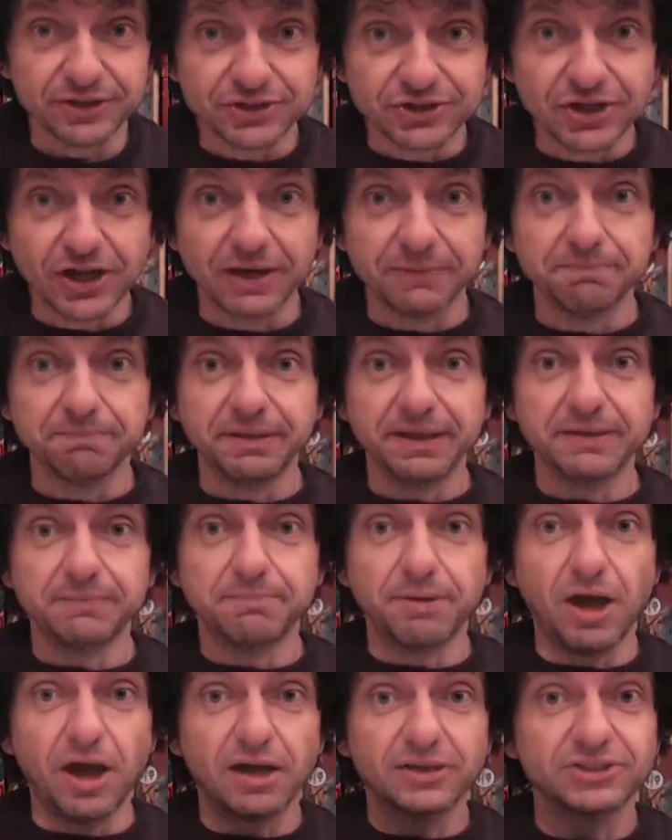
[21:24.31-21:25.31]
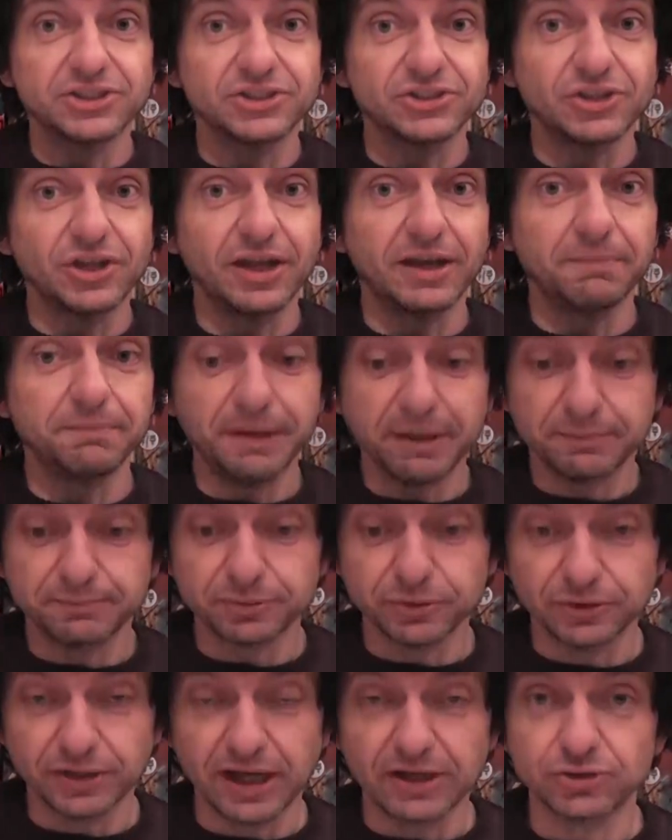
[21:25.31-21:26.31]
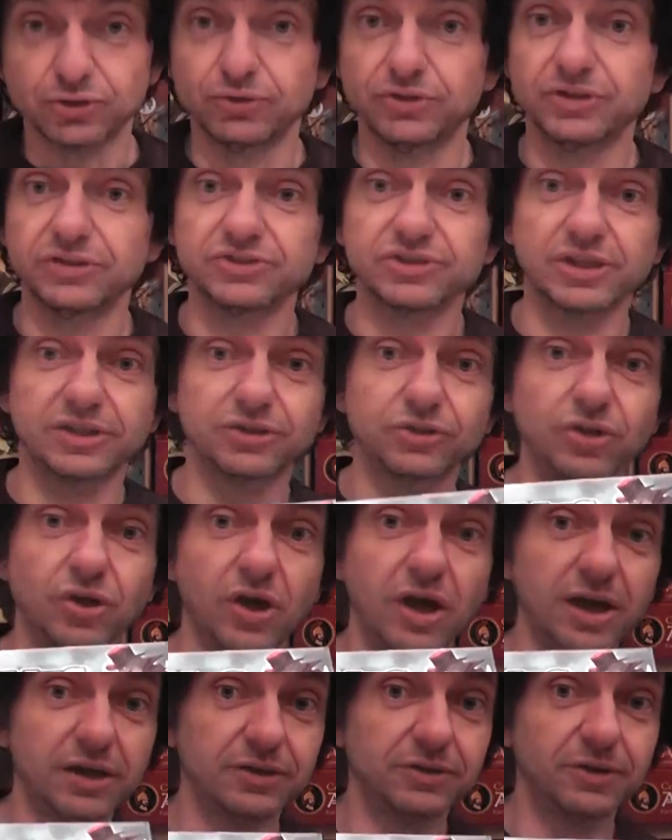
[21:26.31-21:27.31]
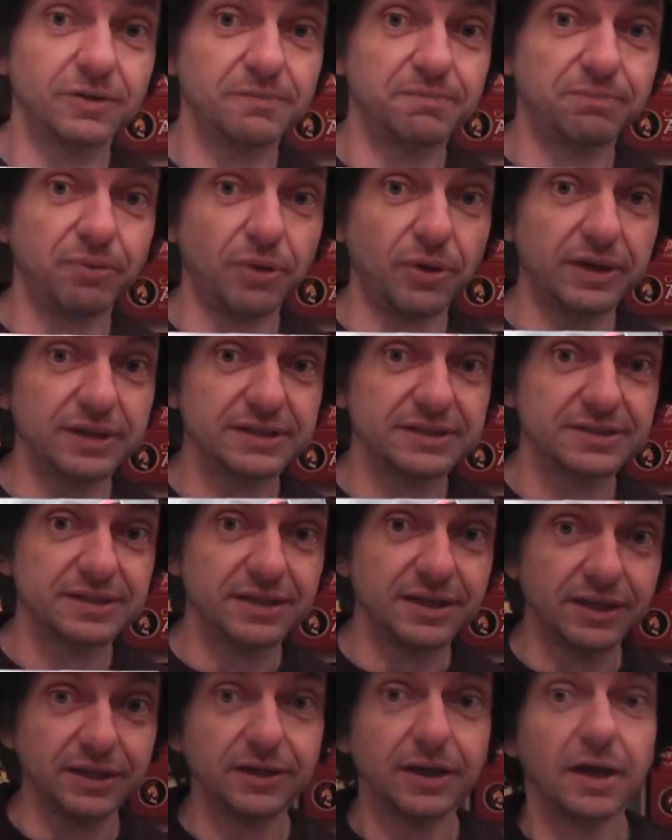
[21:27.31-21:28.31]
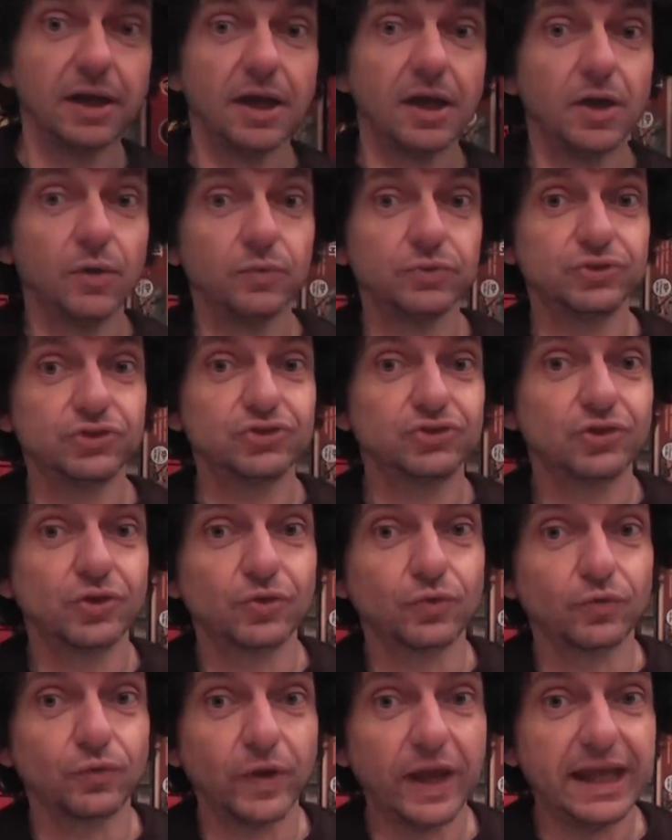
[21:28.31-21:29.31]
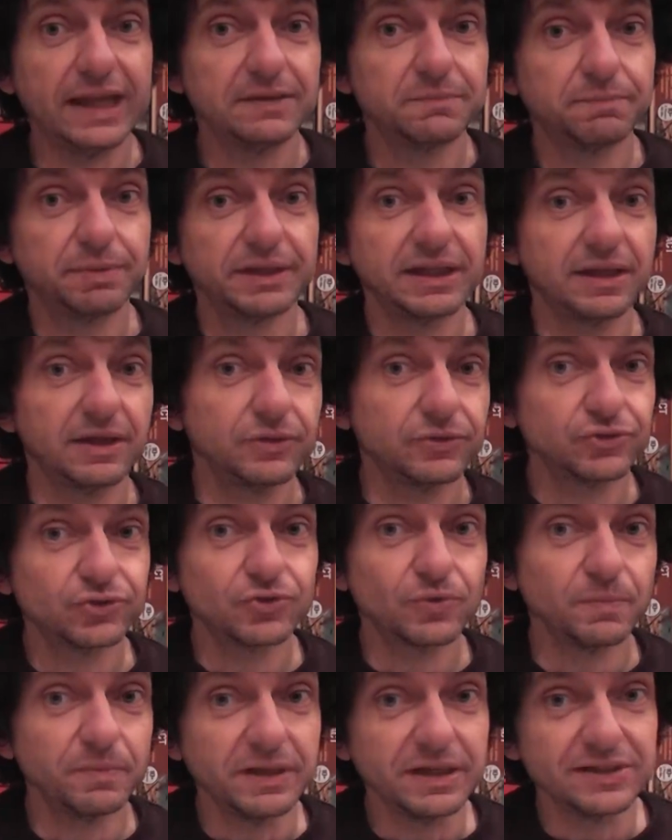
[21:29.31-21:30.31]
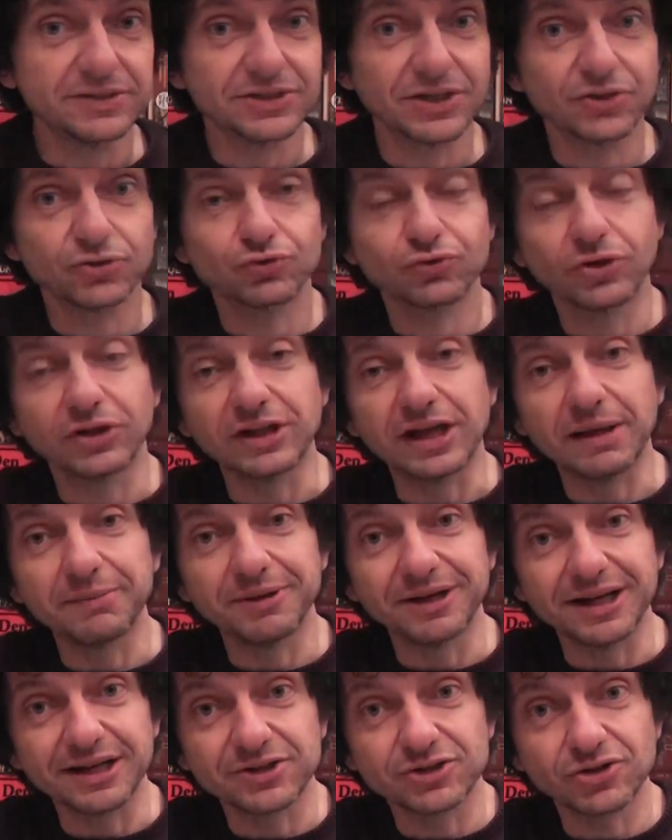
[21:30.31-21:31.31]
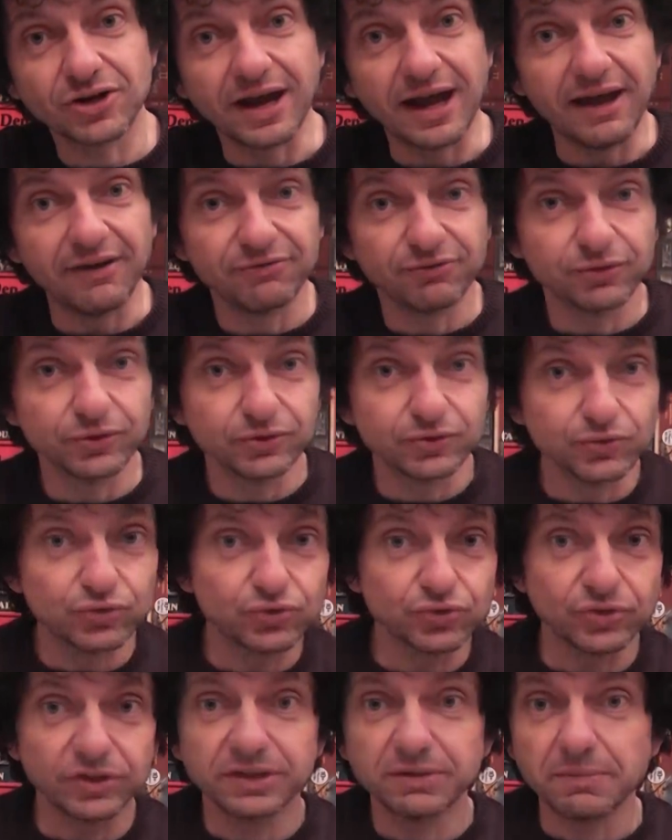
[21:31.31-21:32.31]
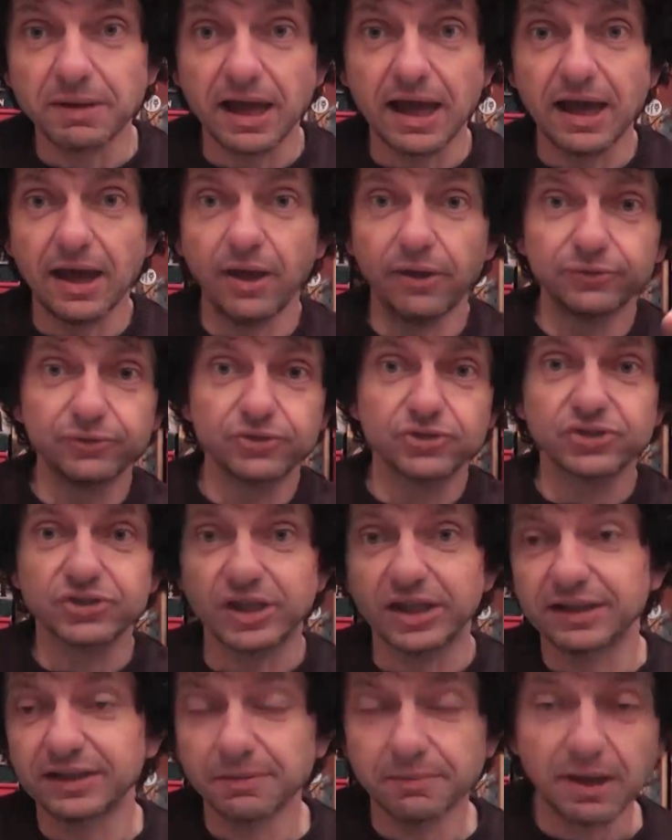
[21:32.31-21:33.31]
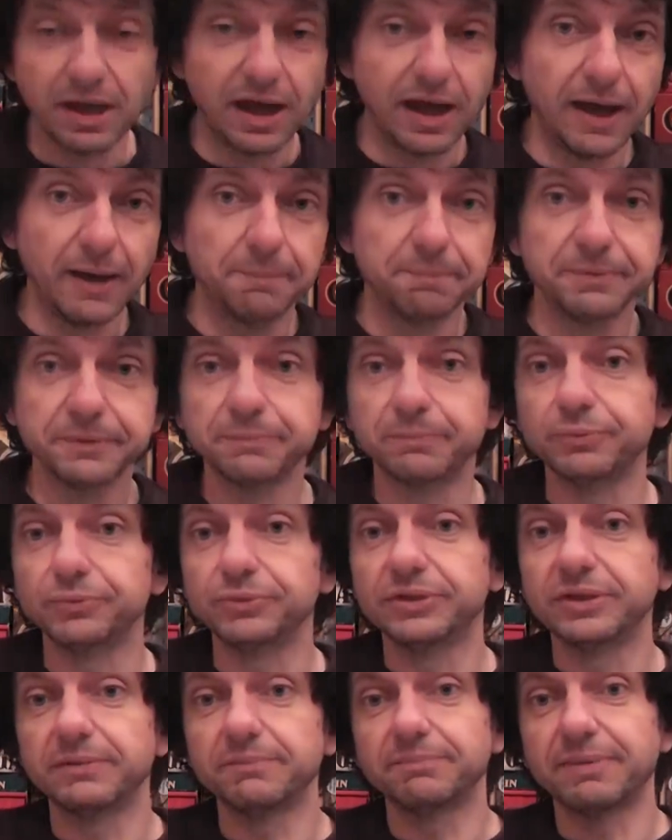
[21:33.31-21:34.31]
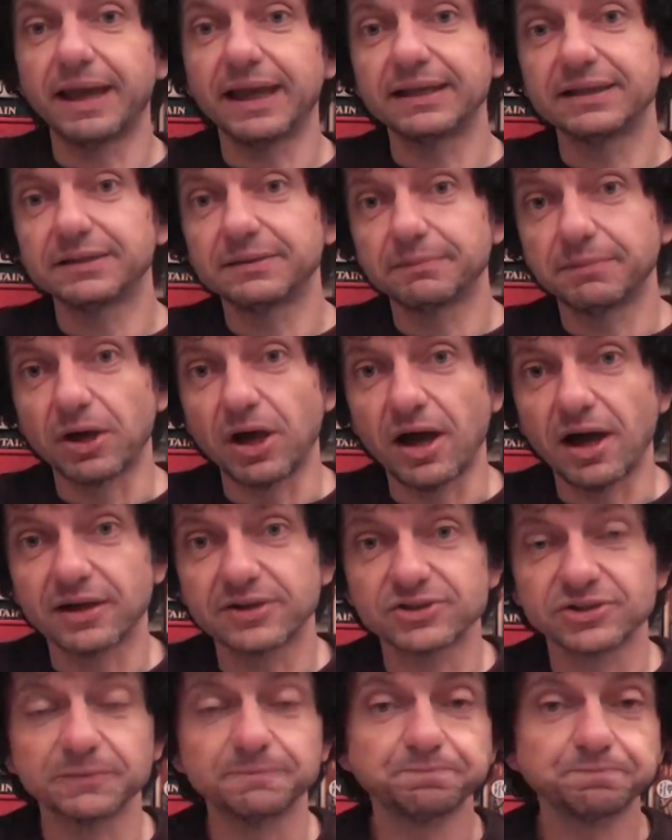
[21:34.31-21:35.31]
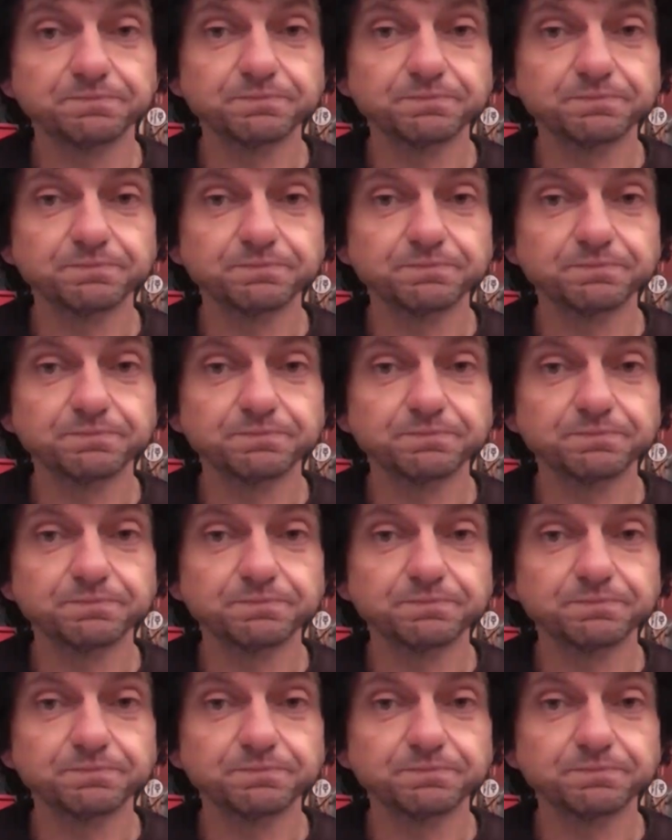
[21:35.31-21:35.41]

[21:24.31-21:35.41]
It's not a big box, it's not a big production. There's a ton of components in here which is great, but that also means extra time and extra effort to sort them out, set them up, put them back in the box,